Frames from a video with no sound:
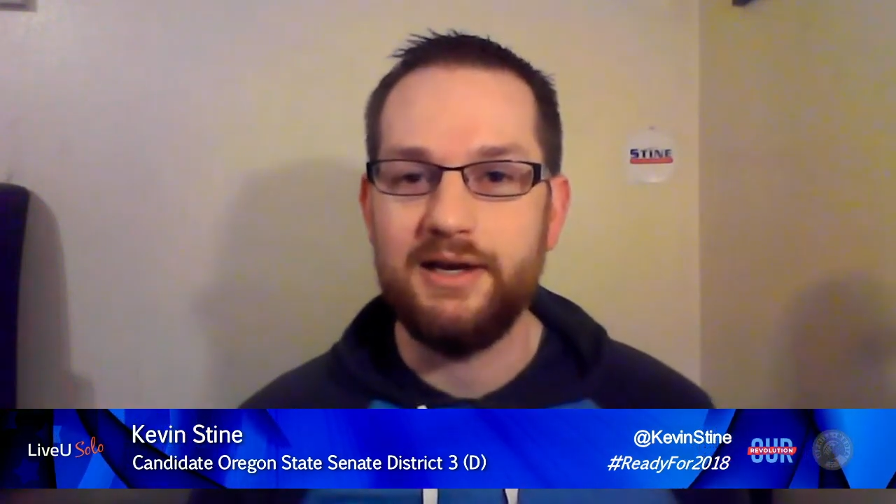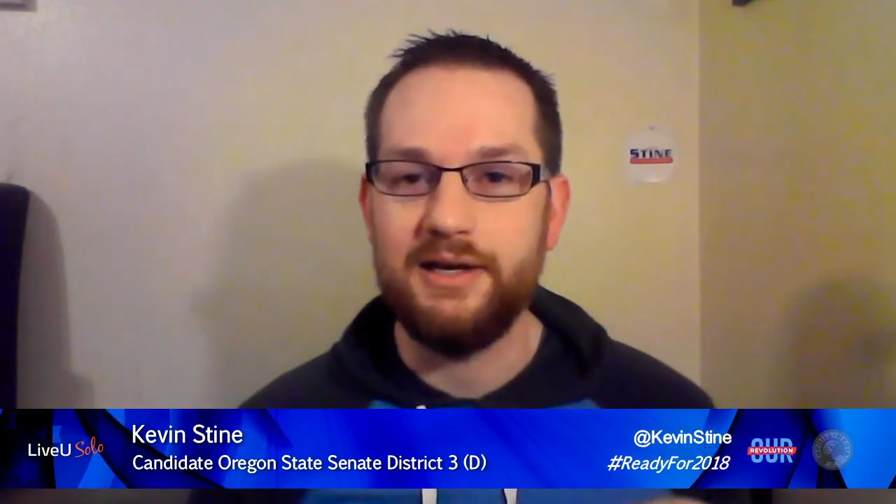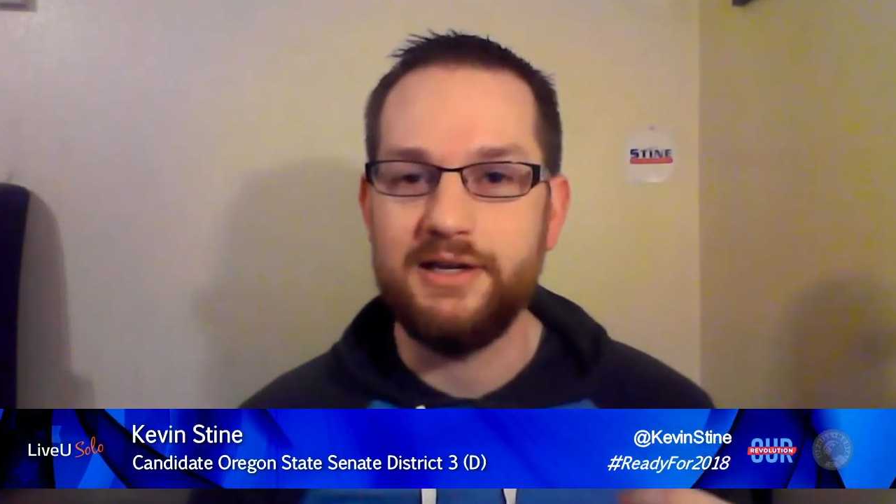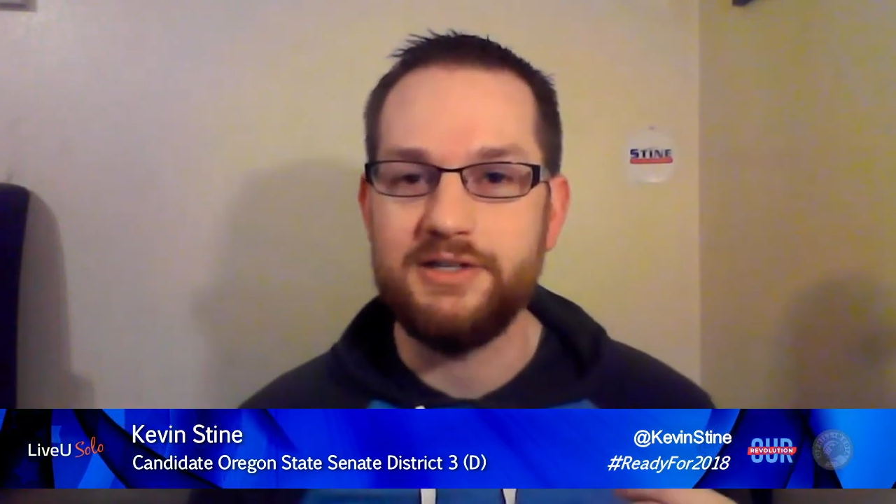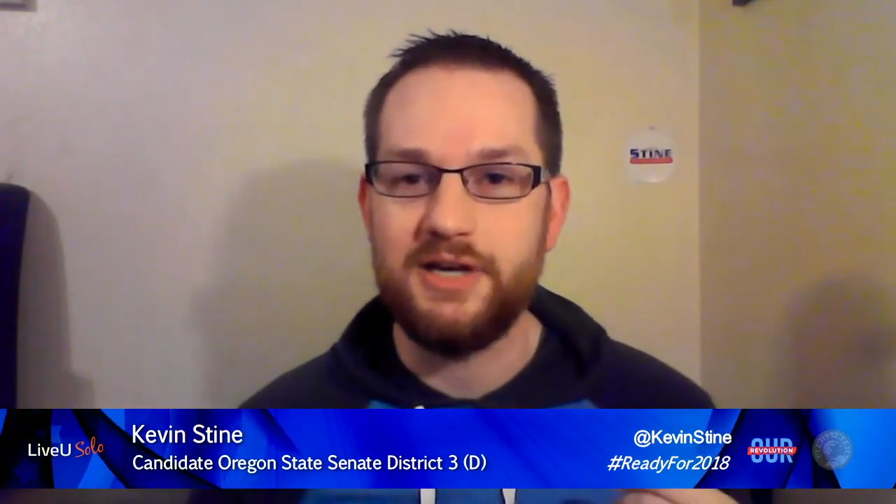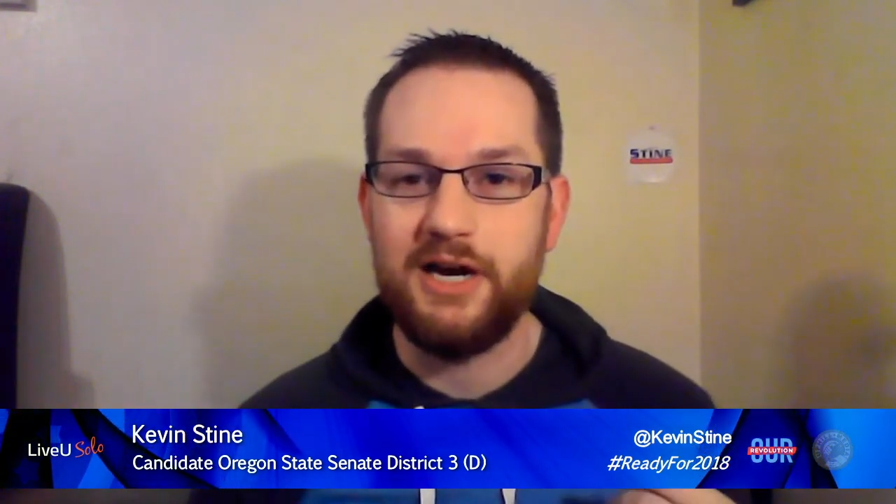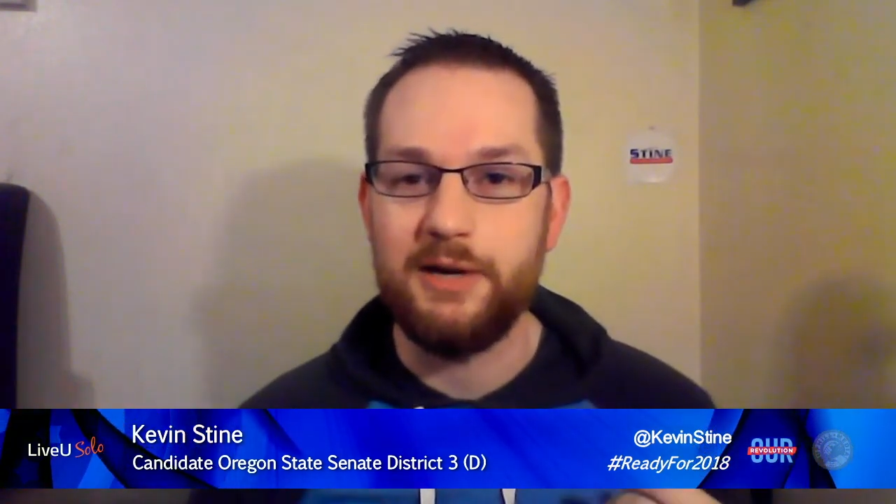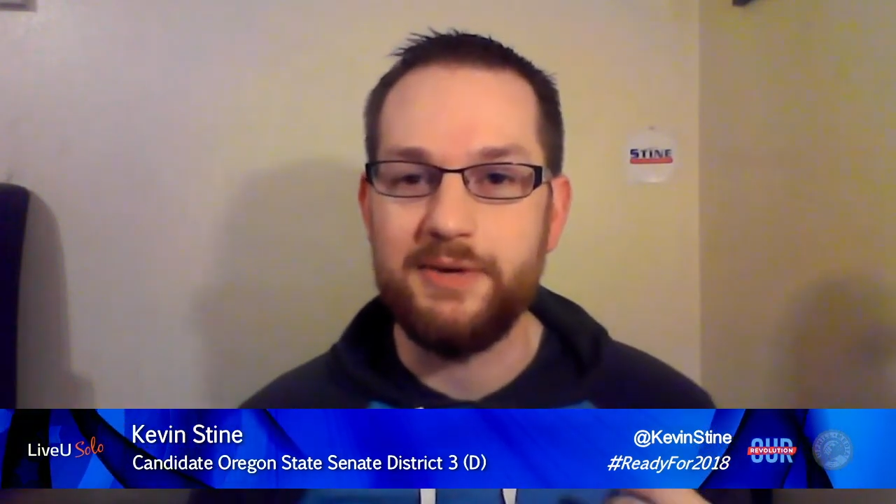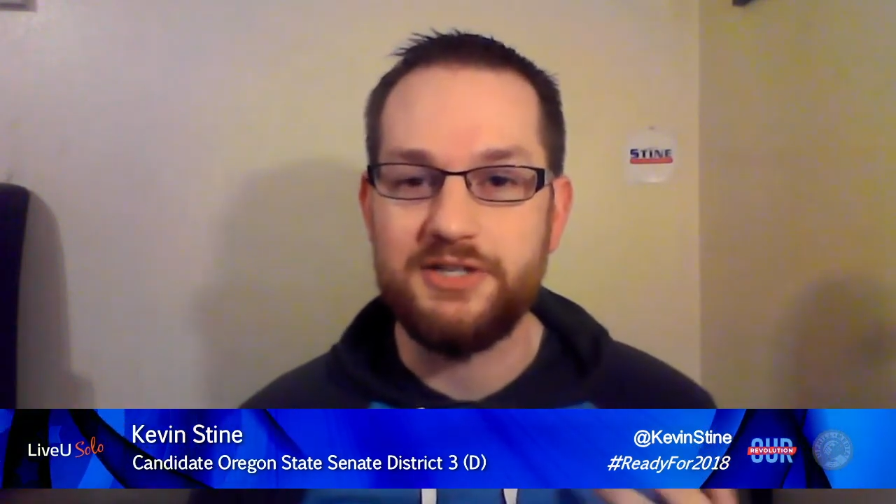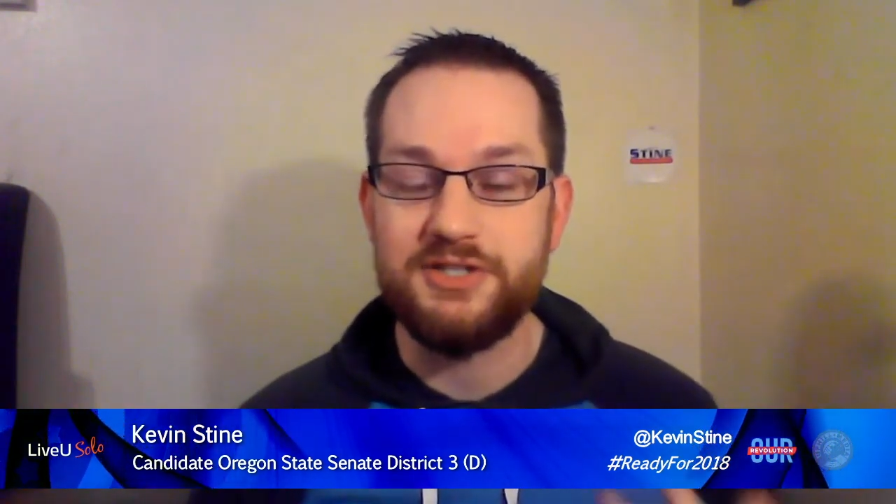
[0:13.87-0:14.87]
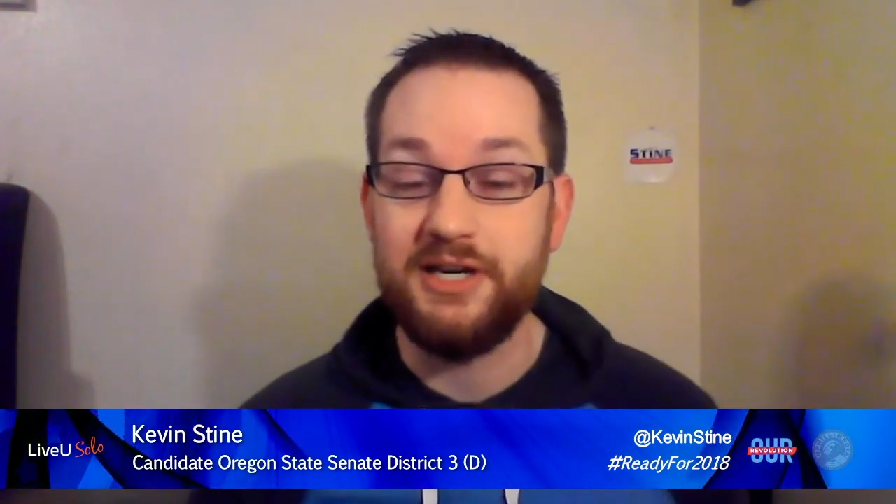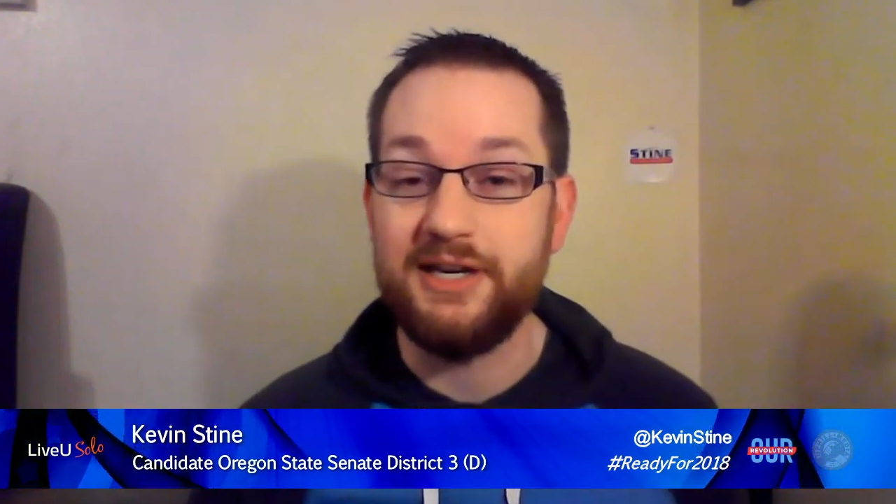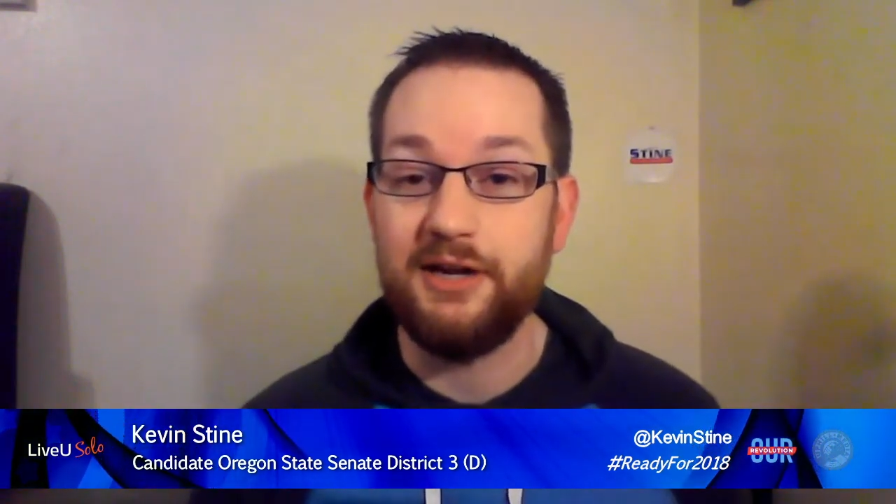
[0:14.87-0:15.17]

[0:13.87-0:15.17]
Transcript: and I'm a city